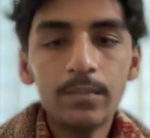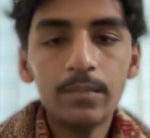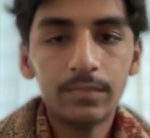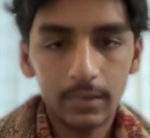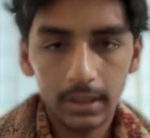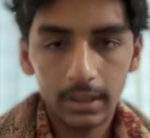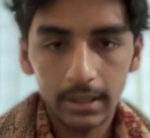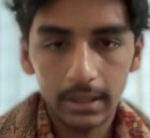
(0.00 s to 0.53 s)

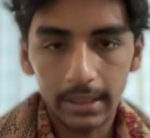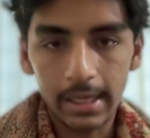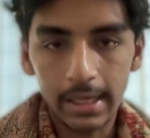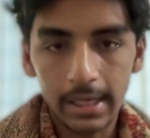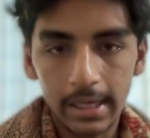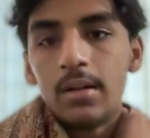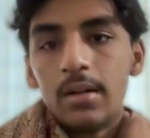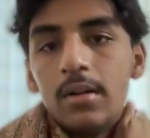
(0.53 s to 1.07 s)
here is
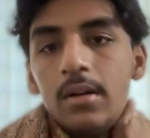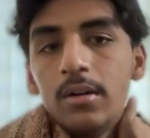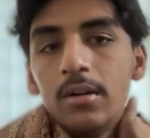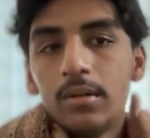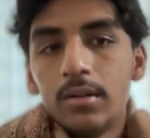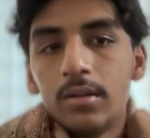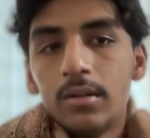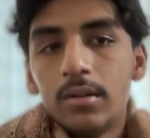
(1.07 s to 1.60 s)
a
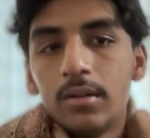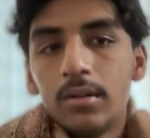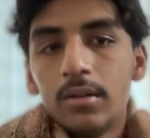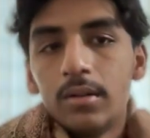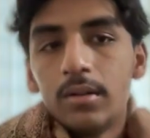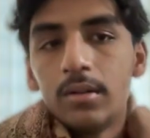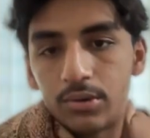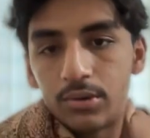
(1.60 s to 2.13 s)

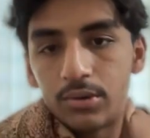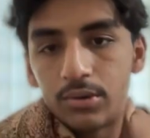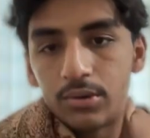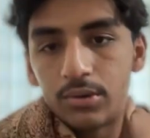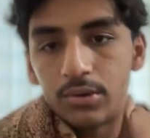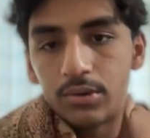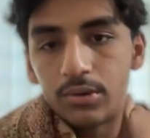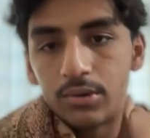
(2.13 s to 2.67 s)
almost
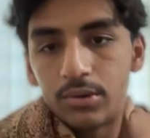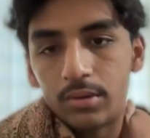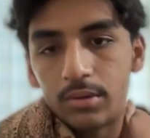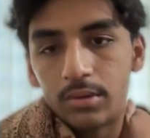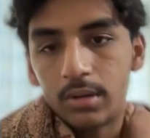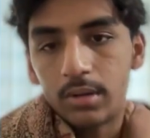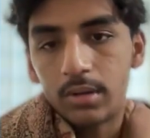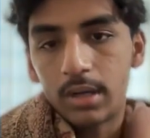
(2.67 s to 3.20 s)
a
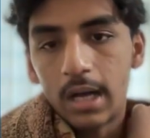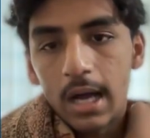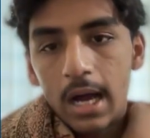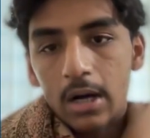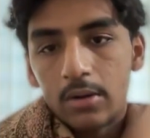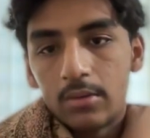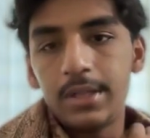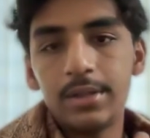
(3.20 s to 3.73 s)

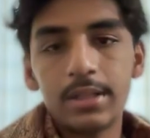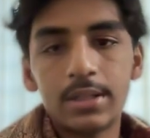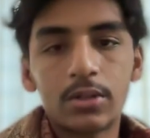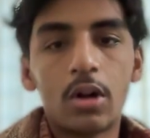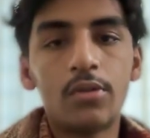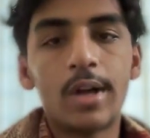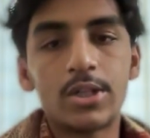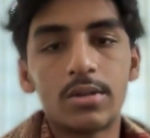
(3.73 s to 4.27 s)
serious call to
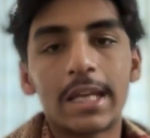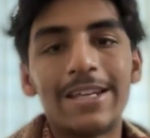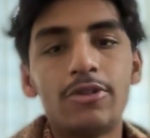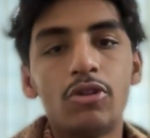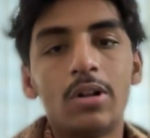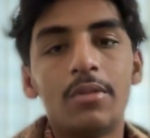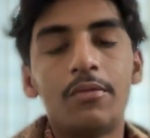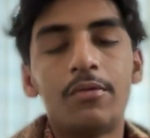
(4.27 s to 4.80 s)
action,
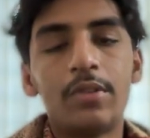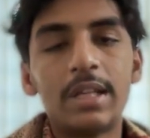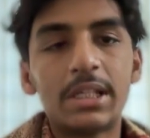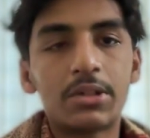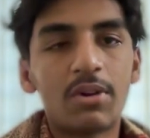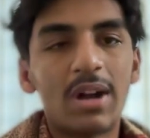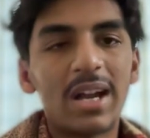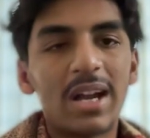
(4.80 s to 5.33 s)
schedule a free
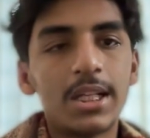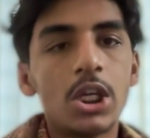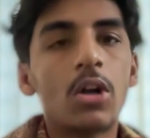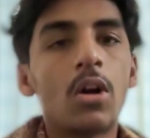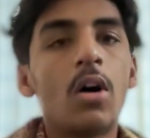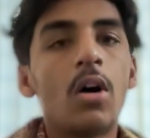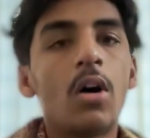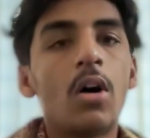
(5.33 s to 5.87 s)
strategy
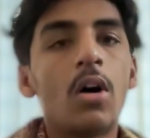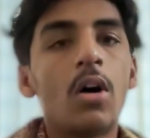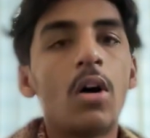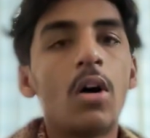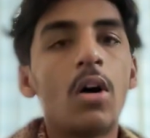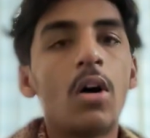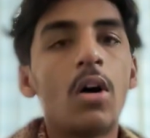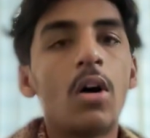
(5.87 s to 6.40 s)
call, and